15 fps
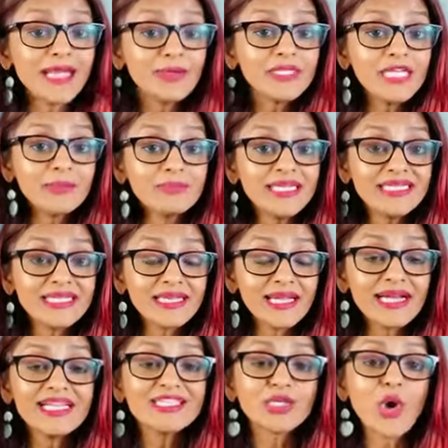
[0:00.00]
Now the
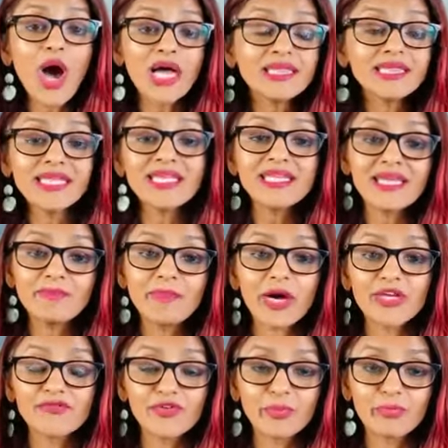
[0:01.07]
amygdala is your unthinking
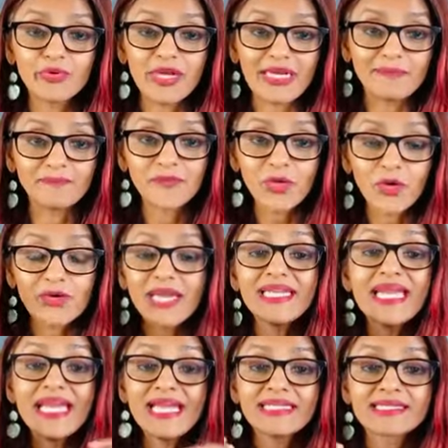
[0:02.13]
part of your brain, all right?